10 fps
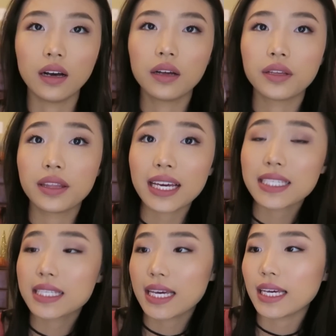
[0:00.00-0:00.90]
Um, the
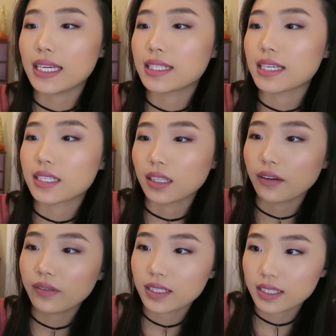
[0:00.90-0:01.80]
next thing is this
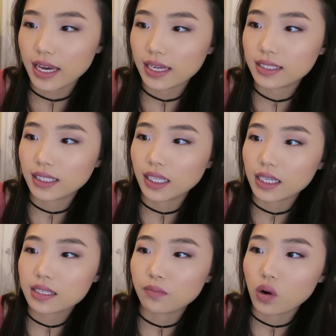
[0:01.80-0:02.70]
Loving Tan
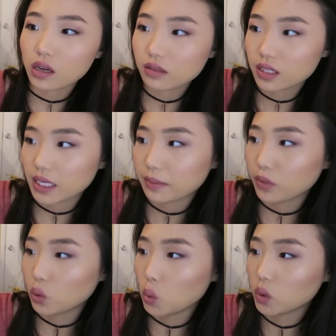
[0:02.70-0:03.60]
Deluxe Bronzing
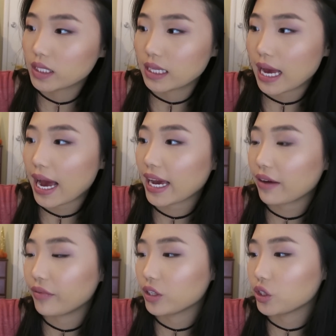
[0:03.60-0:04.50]
Mousse. I
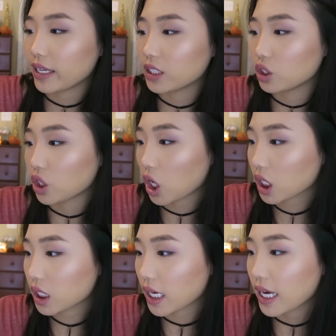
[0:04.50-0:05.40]
have the shade
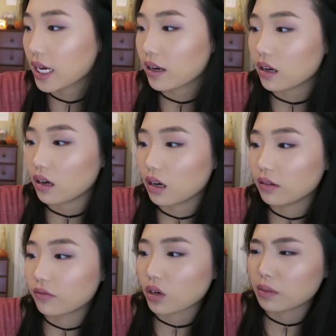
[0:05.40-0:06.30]
Dark
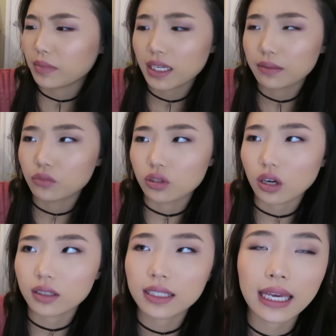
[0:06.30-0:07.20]
um, from medium to
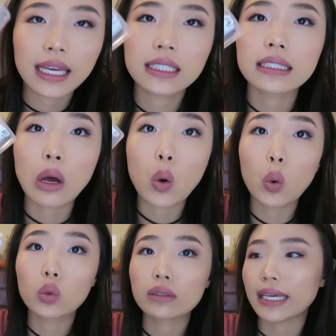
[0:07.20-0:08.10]
dark skin
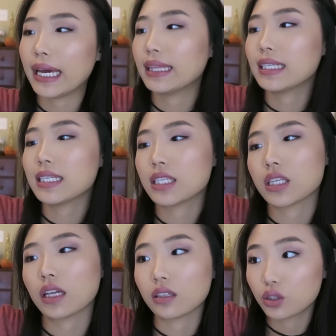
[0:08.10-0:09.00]
tones and this is
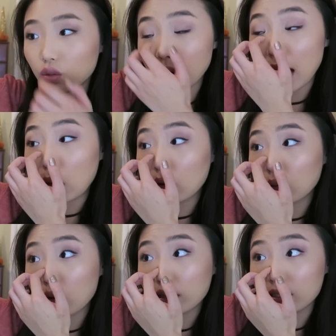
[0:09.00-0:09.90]
not the two hour
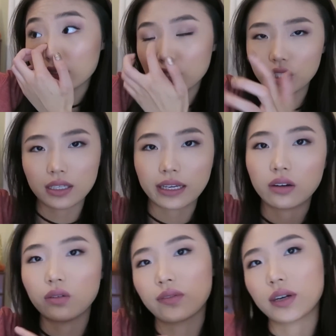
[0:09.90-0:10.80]
one this is just like
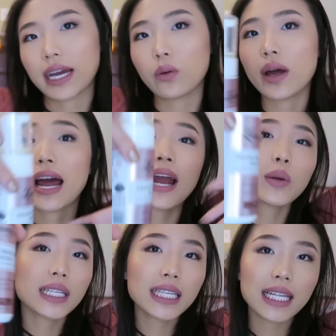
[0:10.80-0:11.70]
an overnight one I
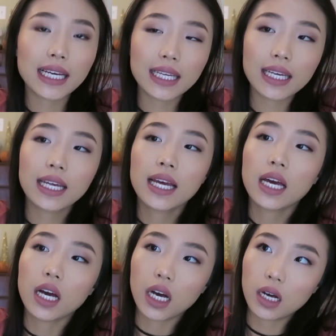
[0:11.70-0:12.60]
really like it
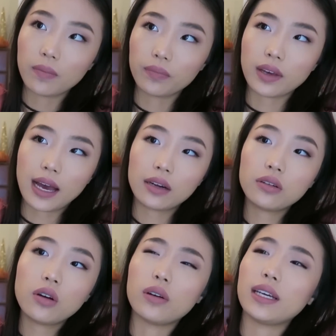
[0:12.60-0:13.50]
um, I
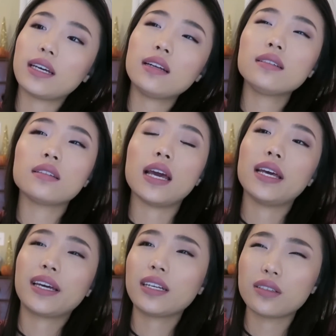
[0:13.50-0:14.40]
don't know it kind of
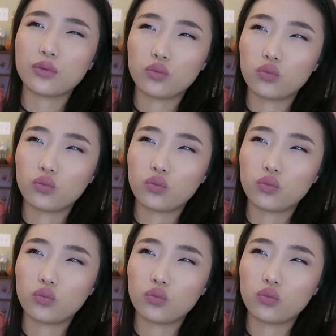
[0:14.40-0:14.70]
it kind of